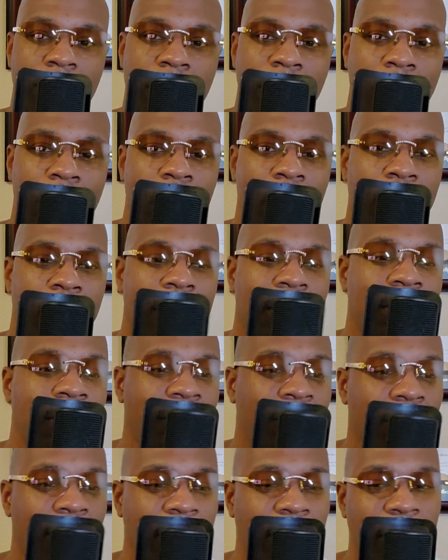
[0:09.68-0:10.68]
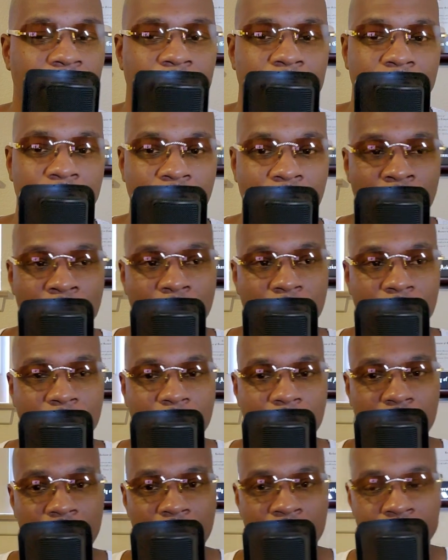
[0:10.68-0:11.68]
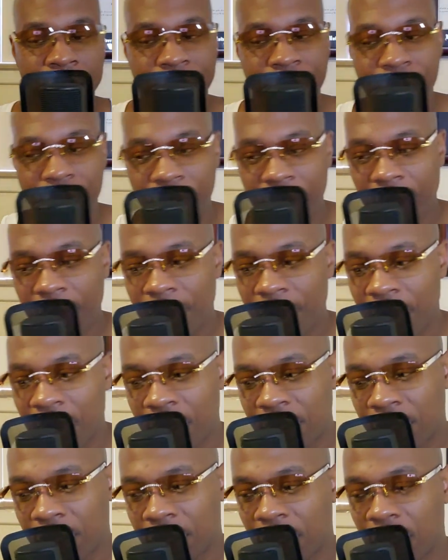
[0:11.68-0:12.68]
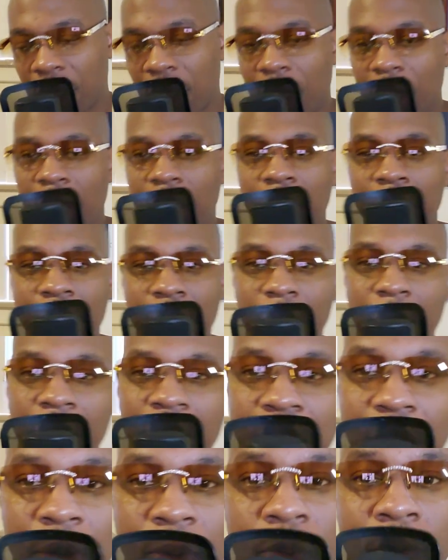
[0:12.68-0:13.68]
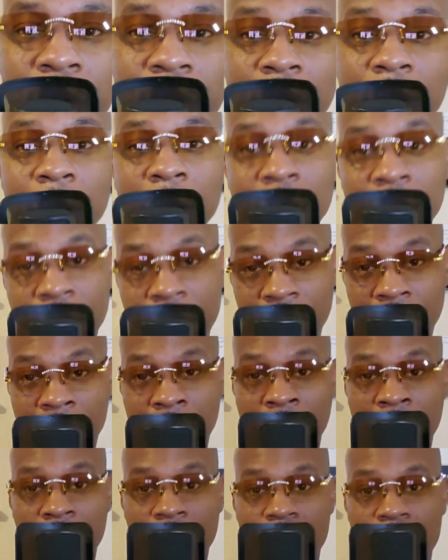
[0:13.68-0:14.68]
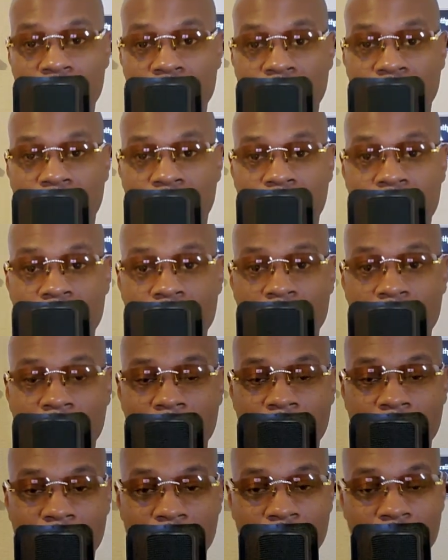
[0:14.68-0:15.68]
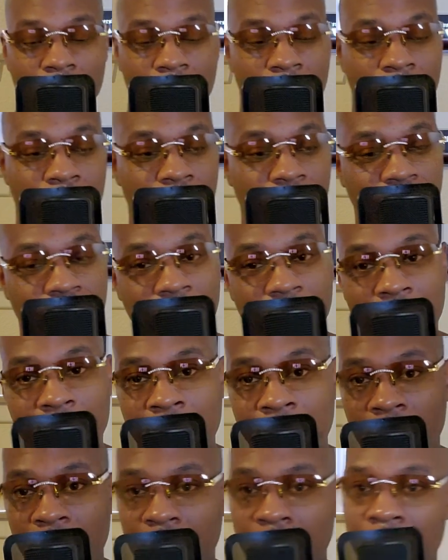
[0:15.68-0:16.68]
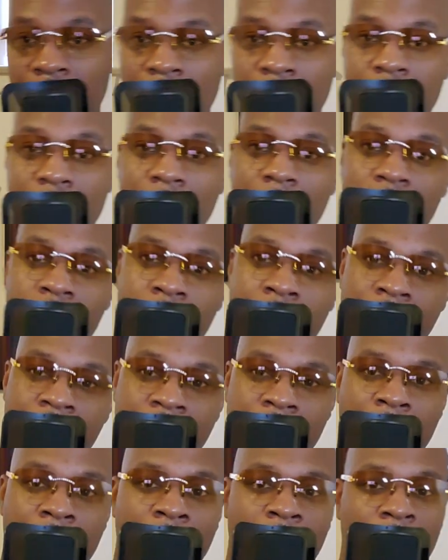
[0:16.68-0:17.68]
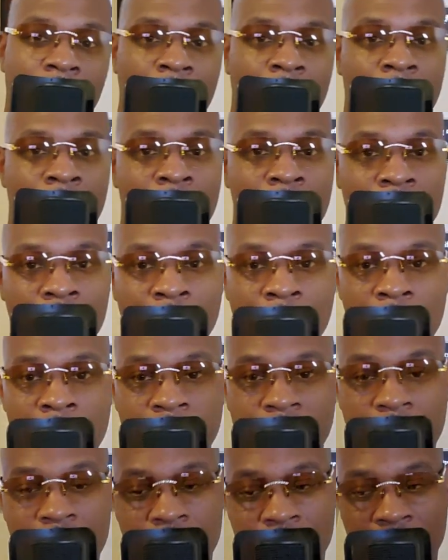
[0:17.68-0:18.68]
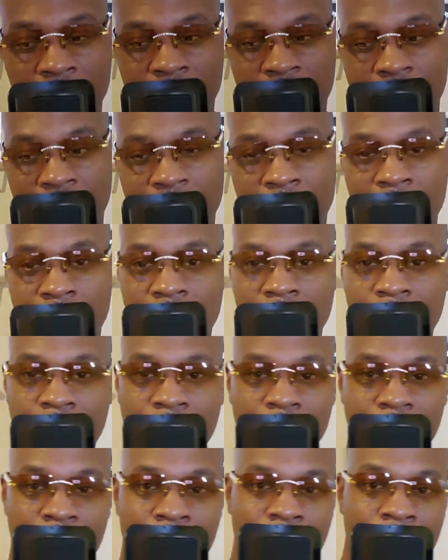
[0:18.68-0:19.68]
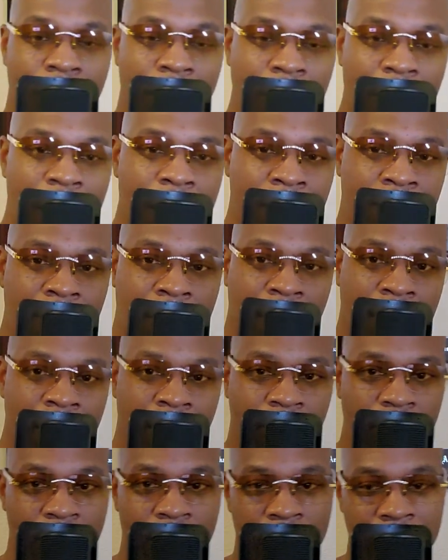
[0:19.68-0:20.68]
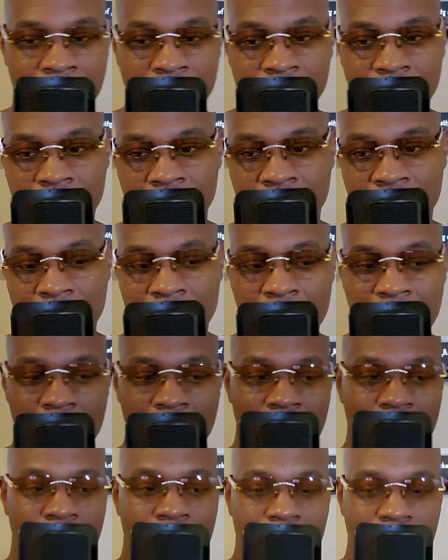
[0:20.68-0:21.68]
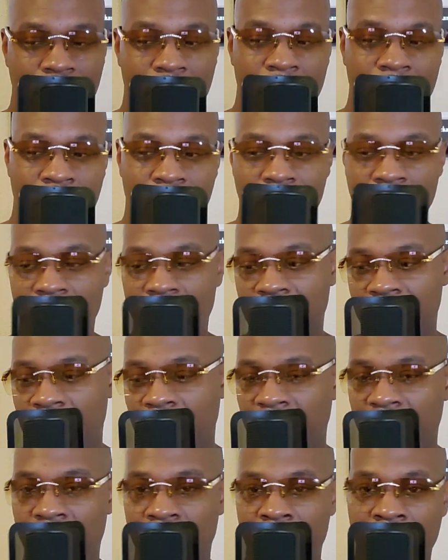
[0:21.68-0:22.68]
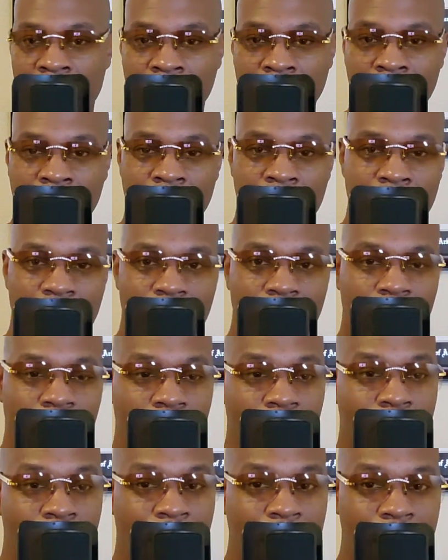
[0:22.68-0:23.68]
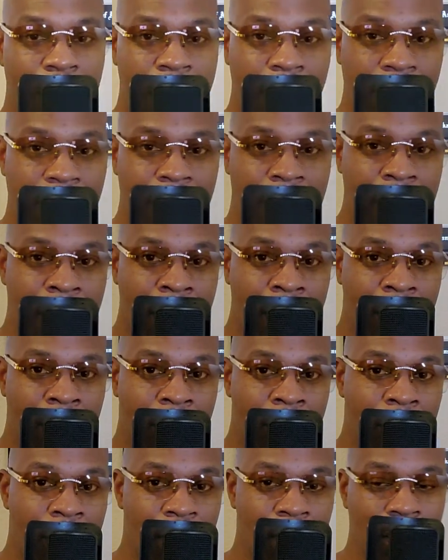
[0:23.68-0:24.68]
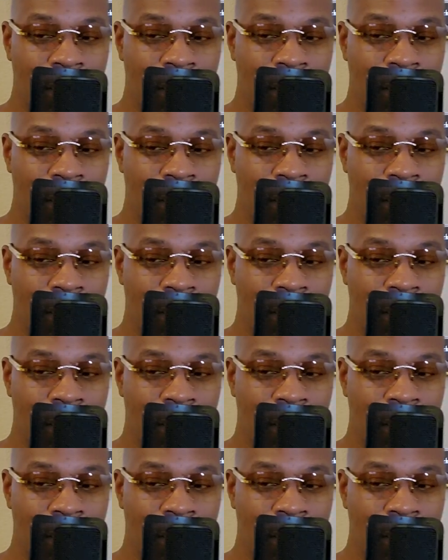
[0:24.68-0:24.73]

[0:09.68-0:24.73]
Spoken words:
Now, what is affiliate marketing? It's pretty much linking up with a company. You go to the website, fill out all your information, then you put your payment information, whether you want to receive money through PayPal,